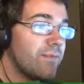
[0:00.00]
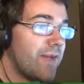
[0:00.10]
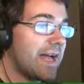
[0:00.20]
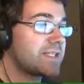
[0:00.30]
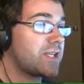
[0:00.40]

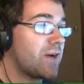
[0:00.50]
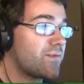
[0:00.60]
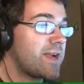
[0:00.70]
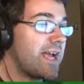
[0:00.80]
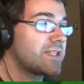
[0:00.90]
That's the cure for
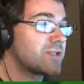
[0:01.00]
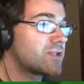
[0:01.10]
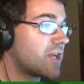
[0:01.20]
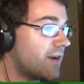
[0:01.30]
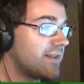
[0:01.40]
cancer.
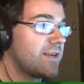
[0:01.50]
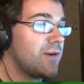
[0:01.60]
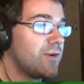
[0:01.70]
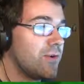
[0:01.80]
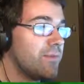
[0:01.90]
Solid
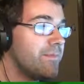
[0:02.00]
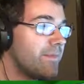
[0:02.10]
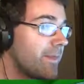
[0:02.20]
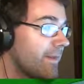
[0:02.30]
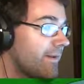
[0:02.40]
gold.
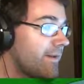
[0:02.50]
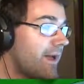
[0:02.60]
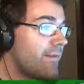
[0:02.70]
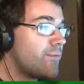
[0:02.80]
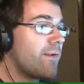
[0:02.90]

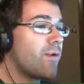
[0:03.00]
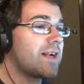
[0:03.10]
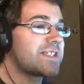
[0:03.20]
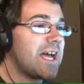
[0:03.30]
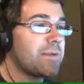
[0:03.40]
If you ever
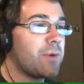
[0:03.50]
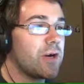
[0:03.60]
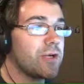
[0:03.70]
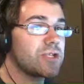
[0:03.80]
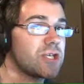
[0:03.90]
watched South Park,
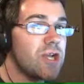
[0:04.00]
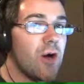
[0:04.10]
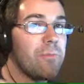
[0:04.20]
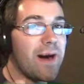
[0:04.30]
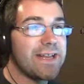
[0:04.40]
you should
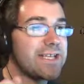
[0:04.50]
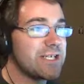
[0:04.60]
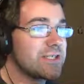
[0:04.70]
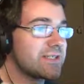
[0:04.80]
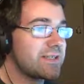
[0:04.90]
know money
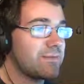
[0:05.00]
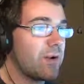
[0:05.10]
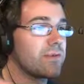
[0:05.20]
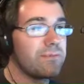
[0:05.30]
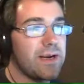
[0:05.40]
cures...
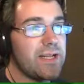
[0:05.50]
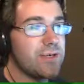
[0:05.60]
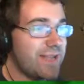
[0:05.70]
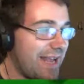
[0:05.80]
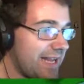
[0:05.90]
Well, money
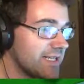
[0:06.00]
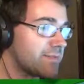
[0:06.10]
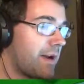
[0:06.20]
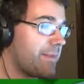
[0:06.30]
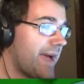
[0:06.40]
cures AIDS.
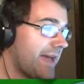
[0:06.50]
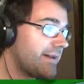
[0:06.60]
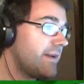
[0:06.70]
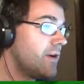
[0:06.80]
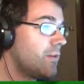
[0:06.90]
My bad.
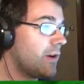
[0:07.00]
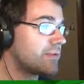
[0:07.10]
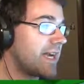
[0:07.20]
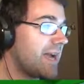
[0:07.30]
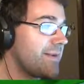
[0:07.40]
Whoa,
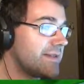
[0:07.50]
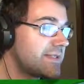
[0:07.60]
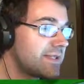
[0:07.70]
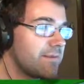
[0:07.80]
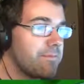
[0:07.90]
diamonds?